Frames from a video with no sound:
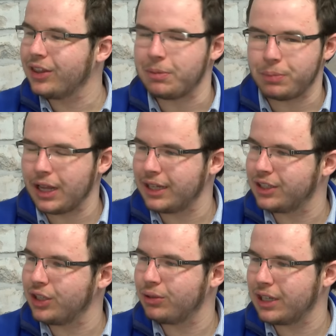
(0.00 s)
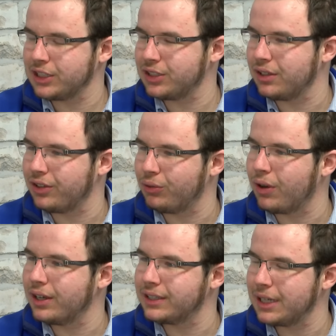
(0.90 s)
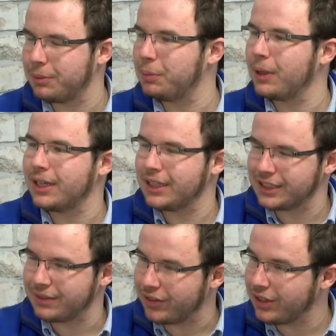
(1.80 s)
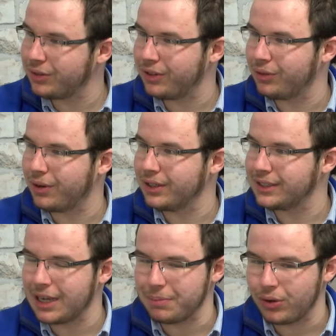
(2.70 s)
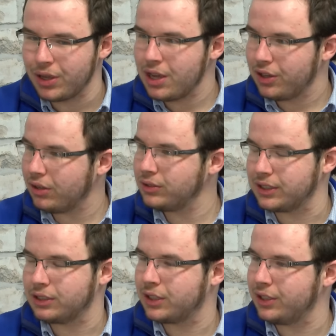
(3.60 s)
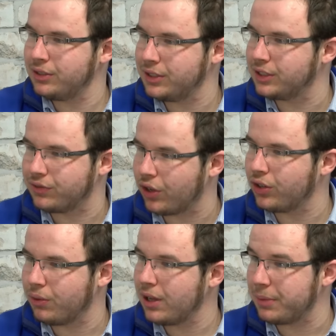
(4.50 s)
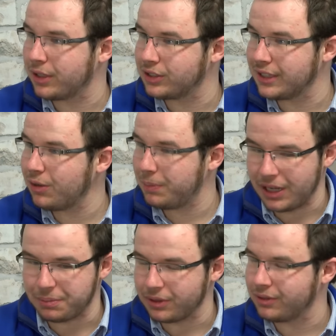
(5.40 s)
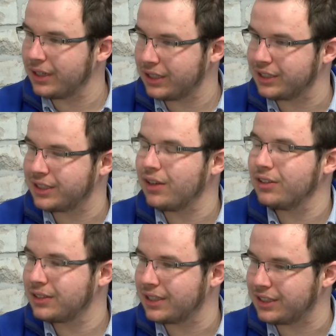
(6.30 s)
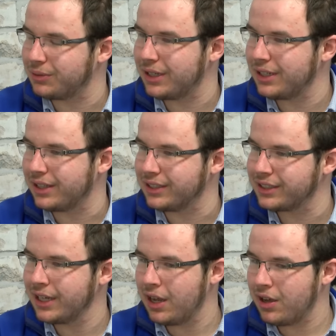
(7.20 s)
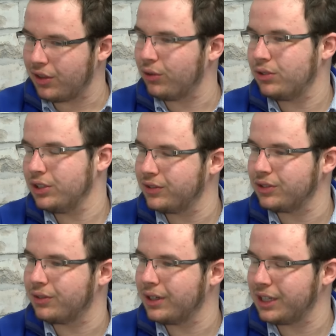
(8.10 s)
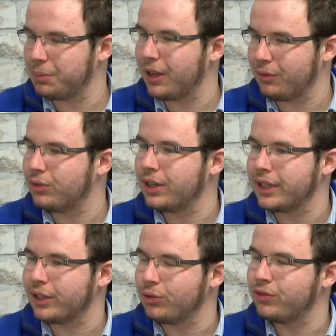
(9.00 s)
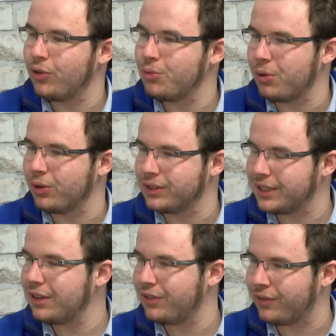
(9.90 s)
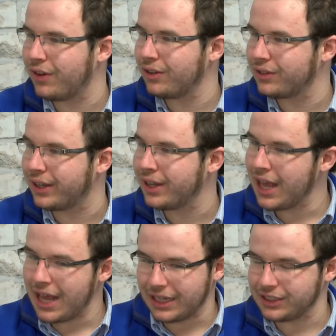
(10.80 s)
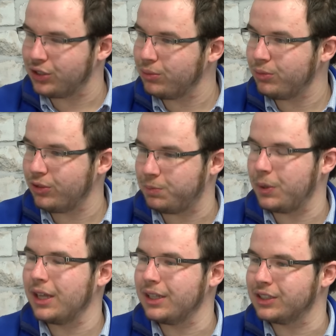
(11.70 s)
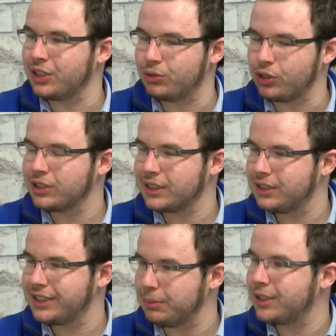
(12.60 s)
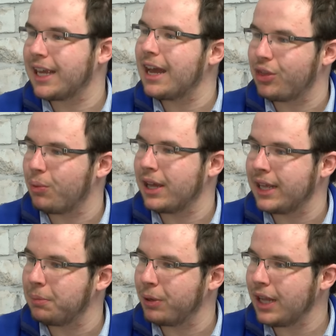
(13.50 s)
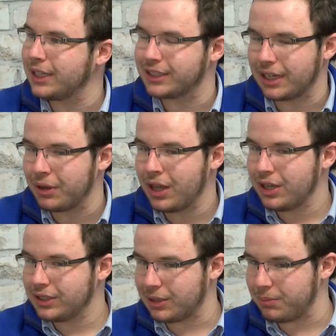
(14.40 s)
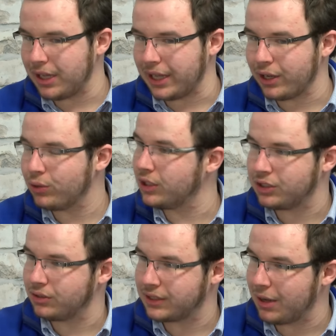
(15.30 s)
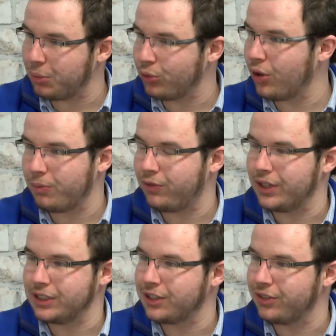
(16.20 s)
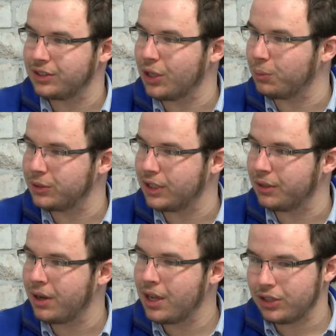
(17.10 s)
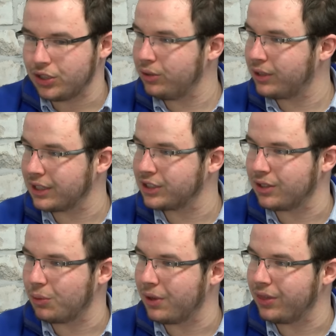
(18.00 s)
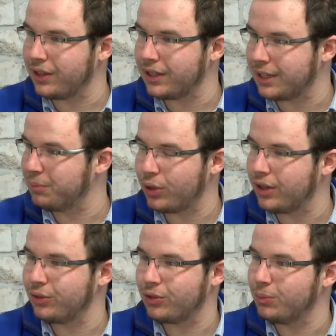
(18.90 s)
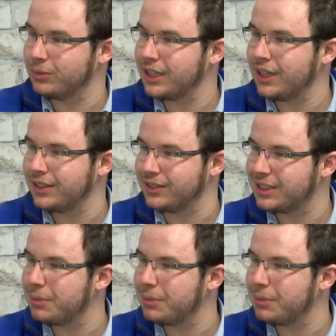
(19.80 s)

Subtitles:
They played Newcastle at the right time, they played Aston Villa at the right time, but those excuses have gone away, because now people are actually starting to realise that Huddersfield are actually playing really good football, and David Wagner has a number of players who just seem to get the way he plays. Now, to me, Huddersfield Town will not finish in the top two. Newcastle will win the league and Brighton will come second.